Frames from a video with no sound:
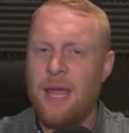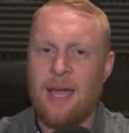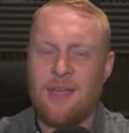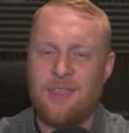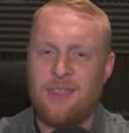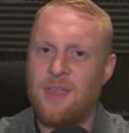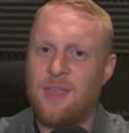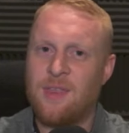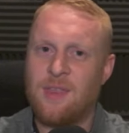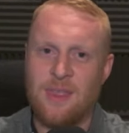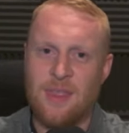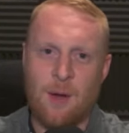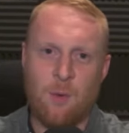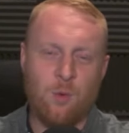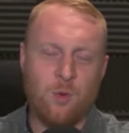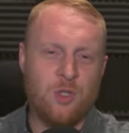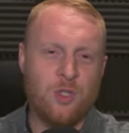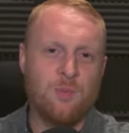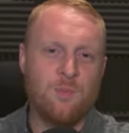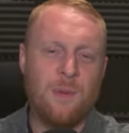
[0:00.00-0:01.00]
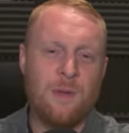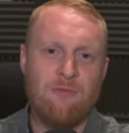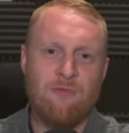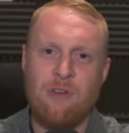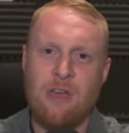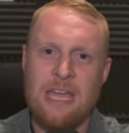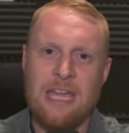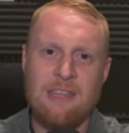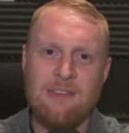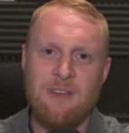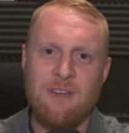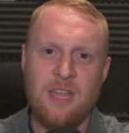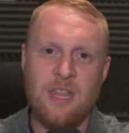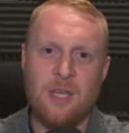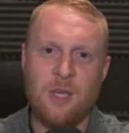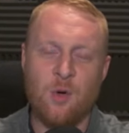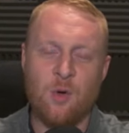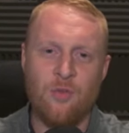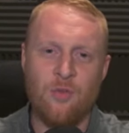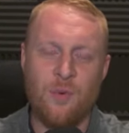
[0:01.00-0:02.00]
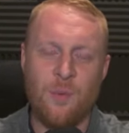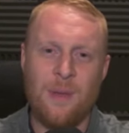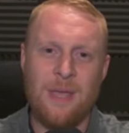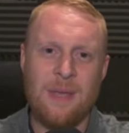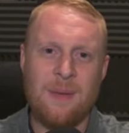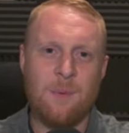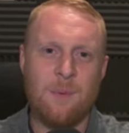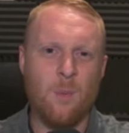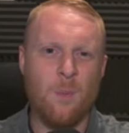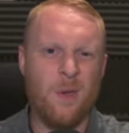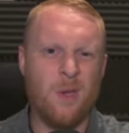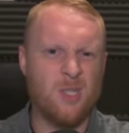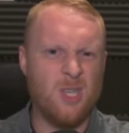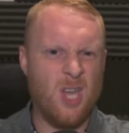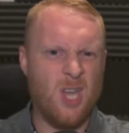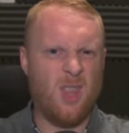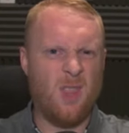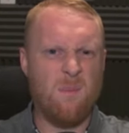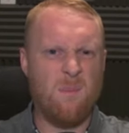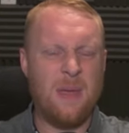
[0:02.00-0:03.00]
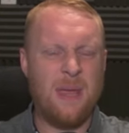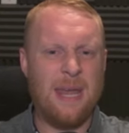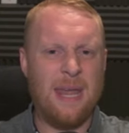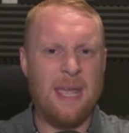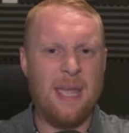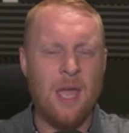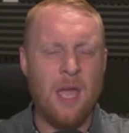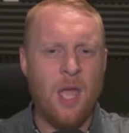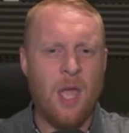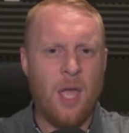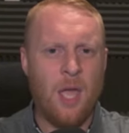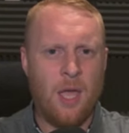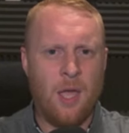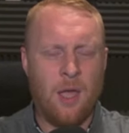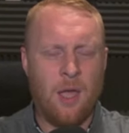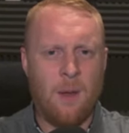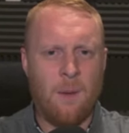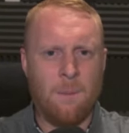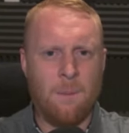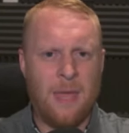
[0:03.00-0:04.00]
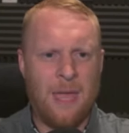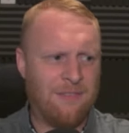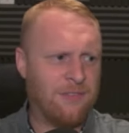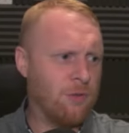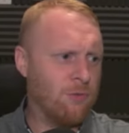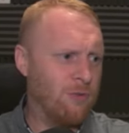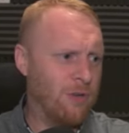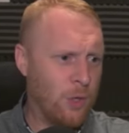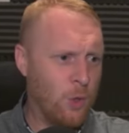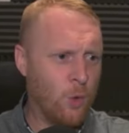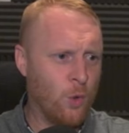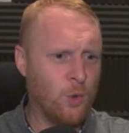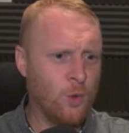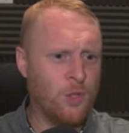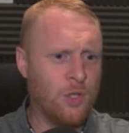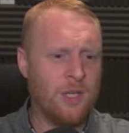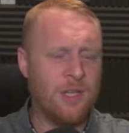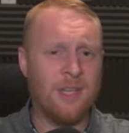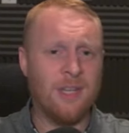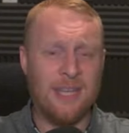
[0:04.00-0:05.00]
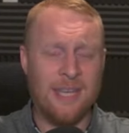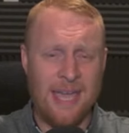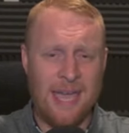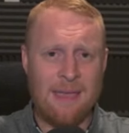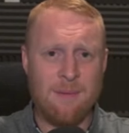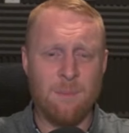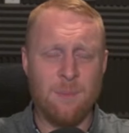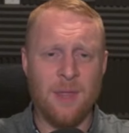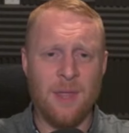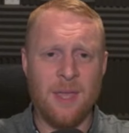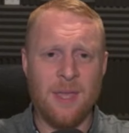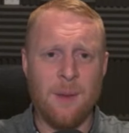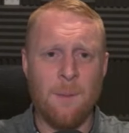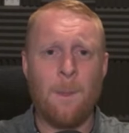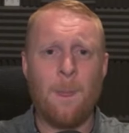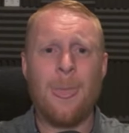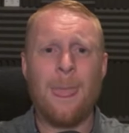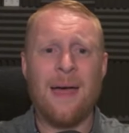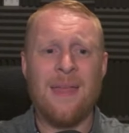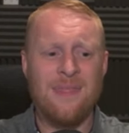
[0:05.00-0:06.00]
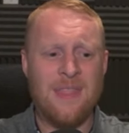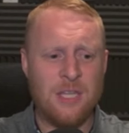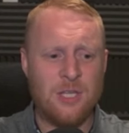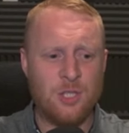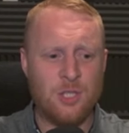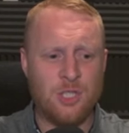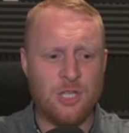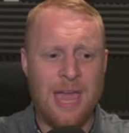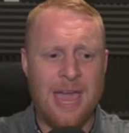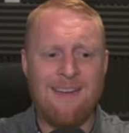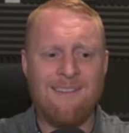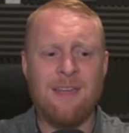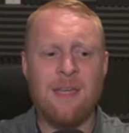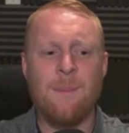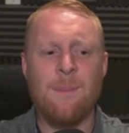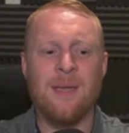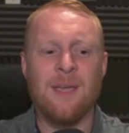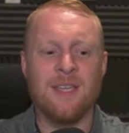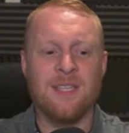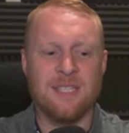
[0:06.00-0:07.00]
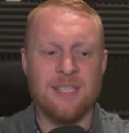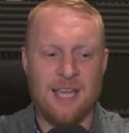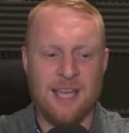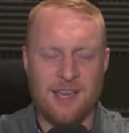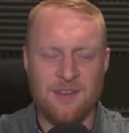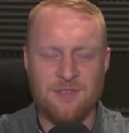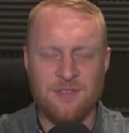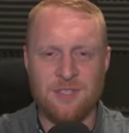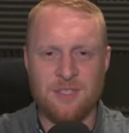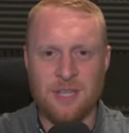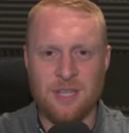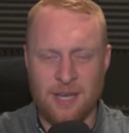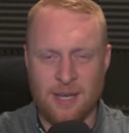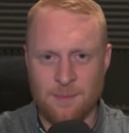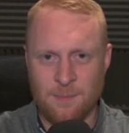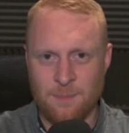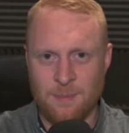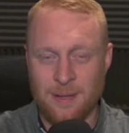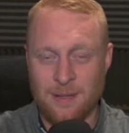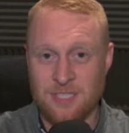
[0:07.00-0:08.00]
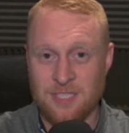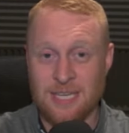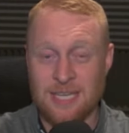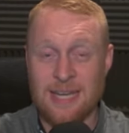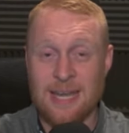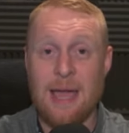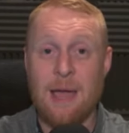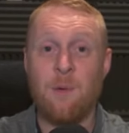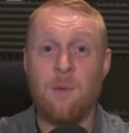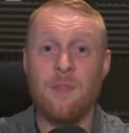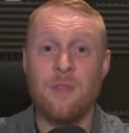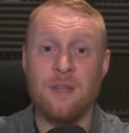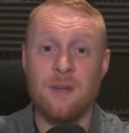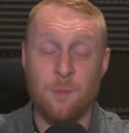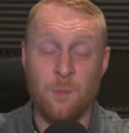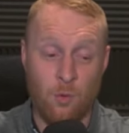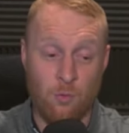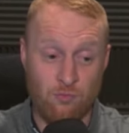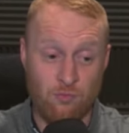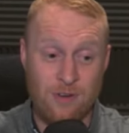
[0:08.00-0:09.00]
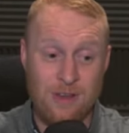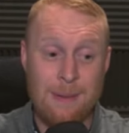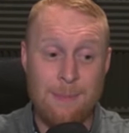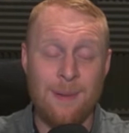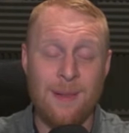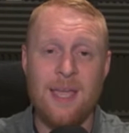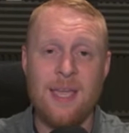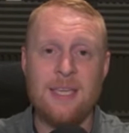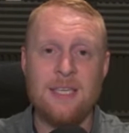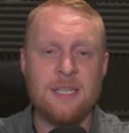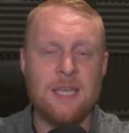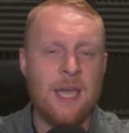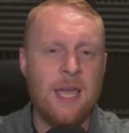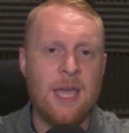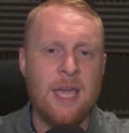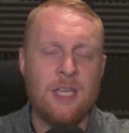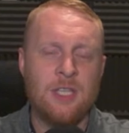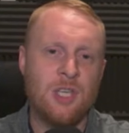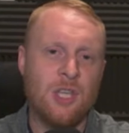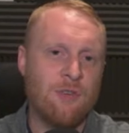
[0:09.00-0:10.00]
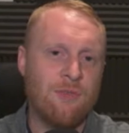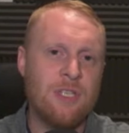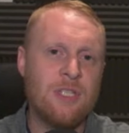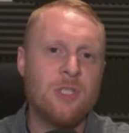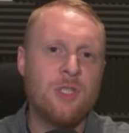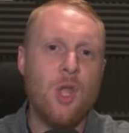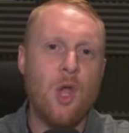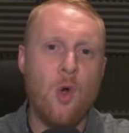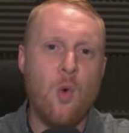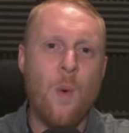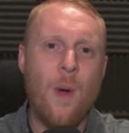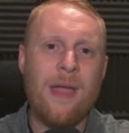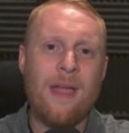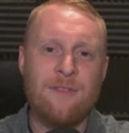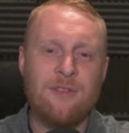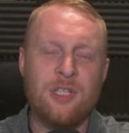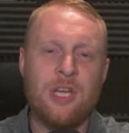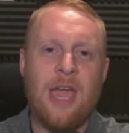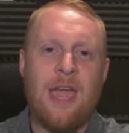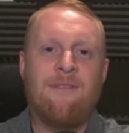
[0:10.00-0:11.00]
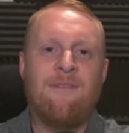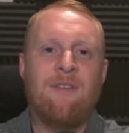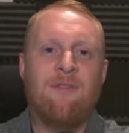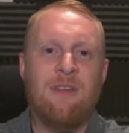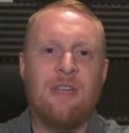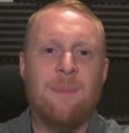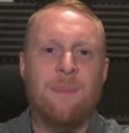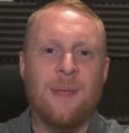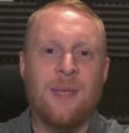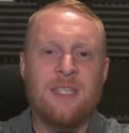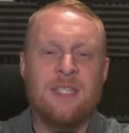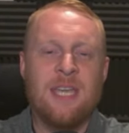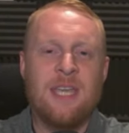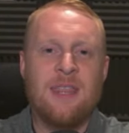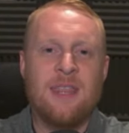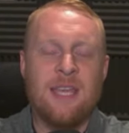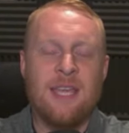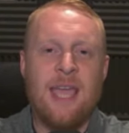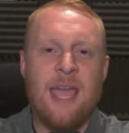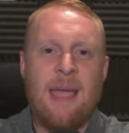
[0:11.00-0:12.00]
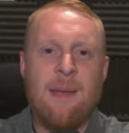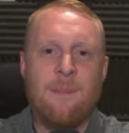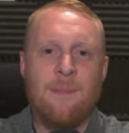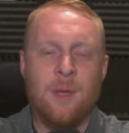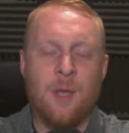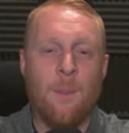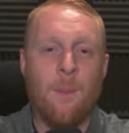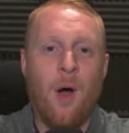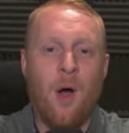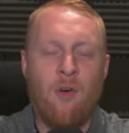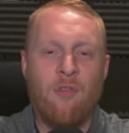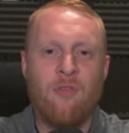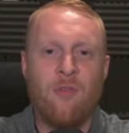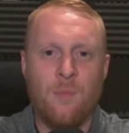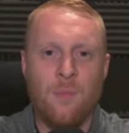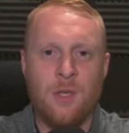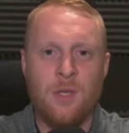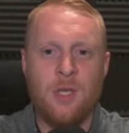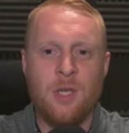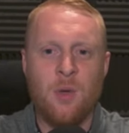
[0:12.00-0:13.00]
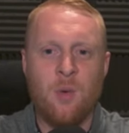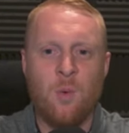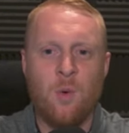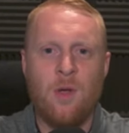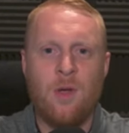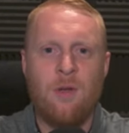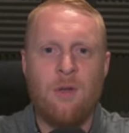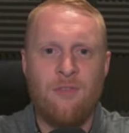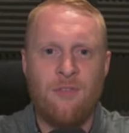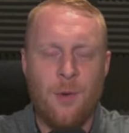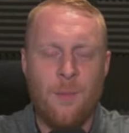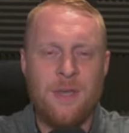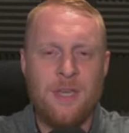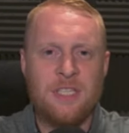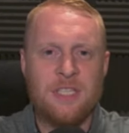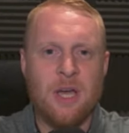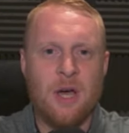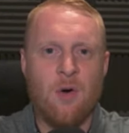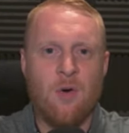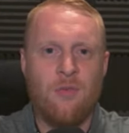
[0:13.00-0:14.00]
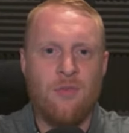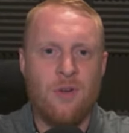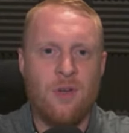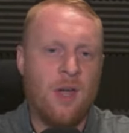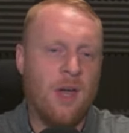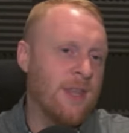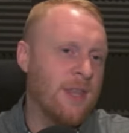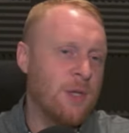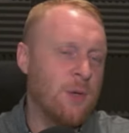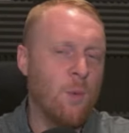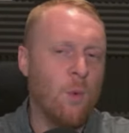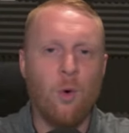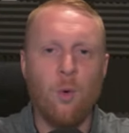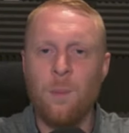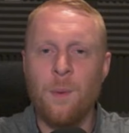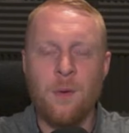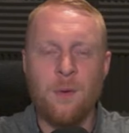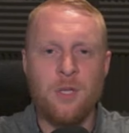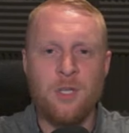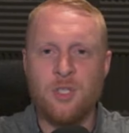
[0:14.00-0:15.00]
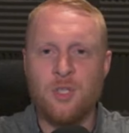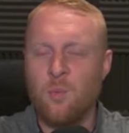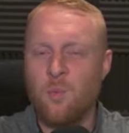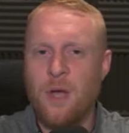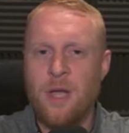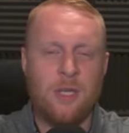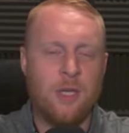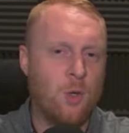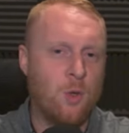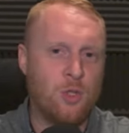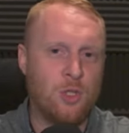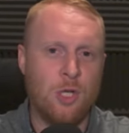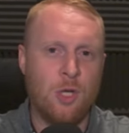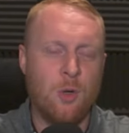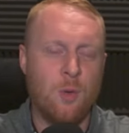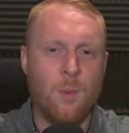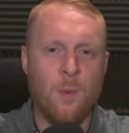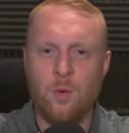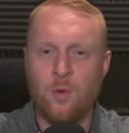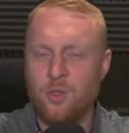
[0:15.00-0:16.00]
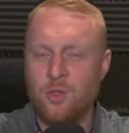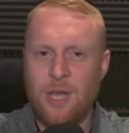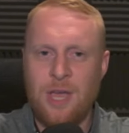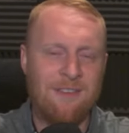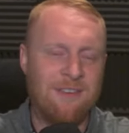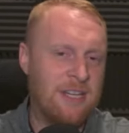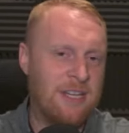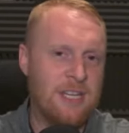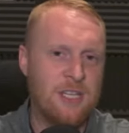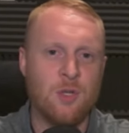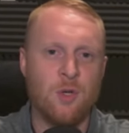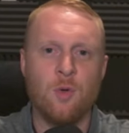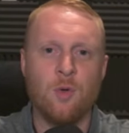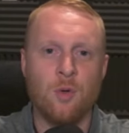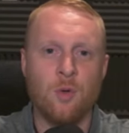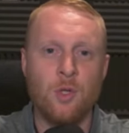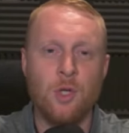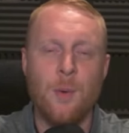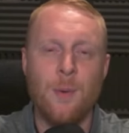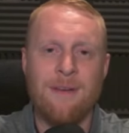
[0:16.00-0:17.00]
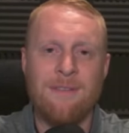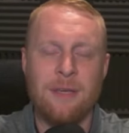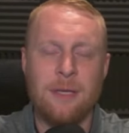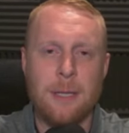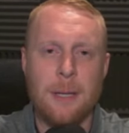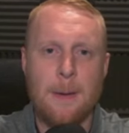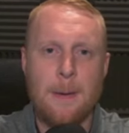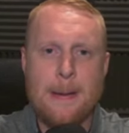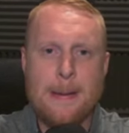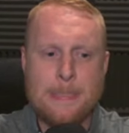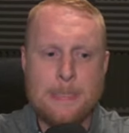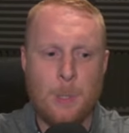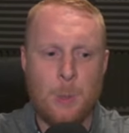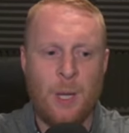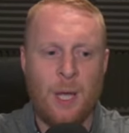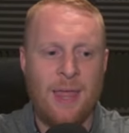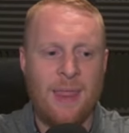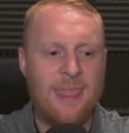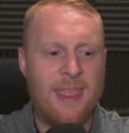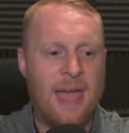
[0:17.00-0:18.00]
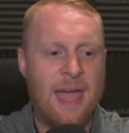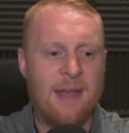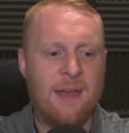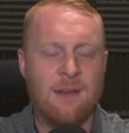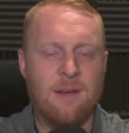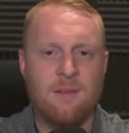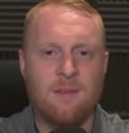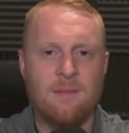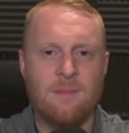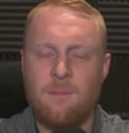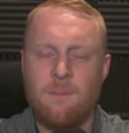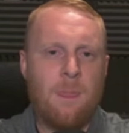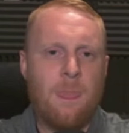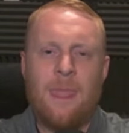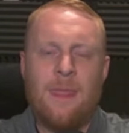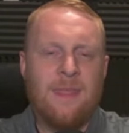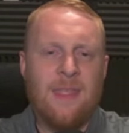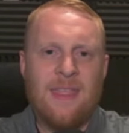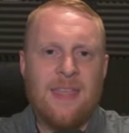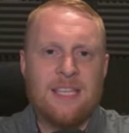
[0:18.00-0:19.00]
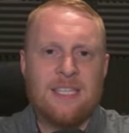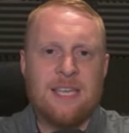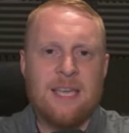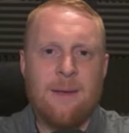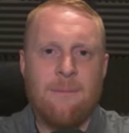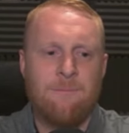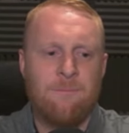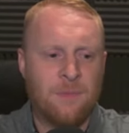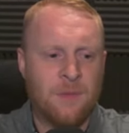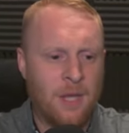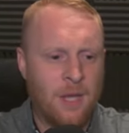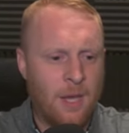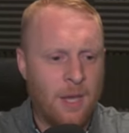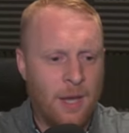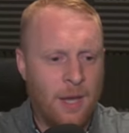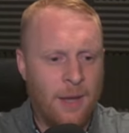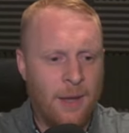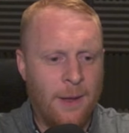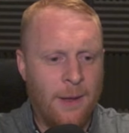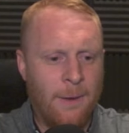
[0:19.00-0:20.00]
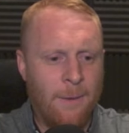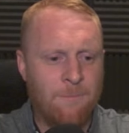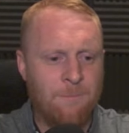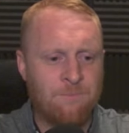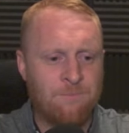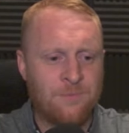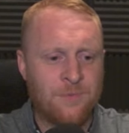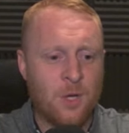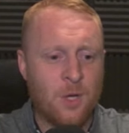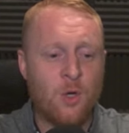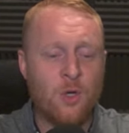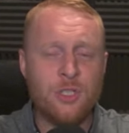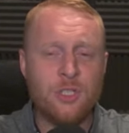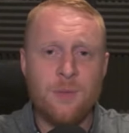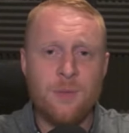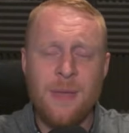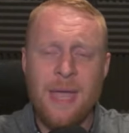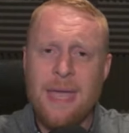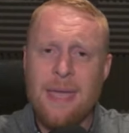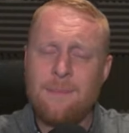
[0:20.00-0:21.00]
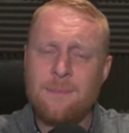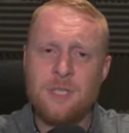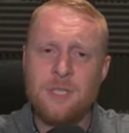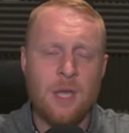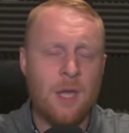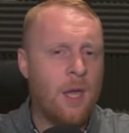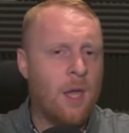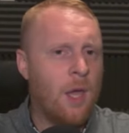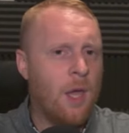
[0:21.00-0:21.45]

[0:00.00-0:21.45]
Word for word: I think that that would just be really, really good for people because at the minute, um, you have to record the gameplay and then share it because like, like I'm about to say now, on replays is that there is no way of sharing replays in the game apart from that you film it yourself, and then you upload it somewhere, YouTube or share it in Discord or do whatever you do, and then and then that's it. Um, custom games.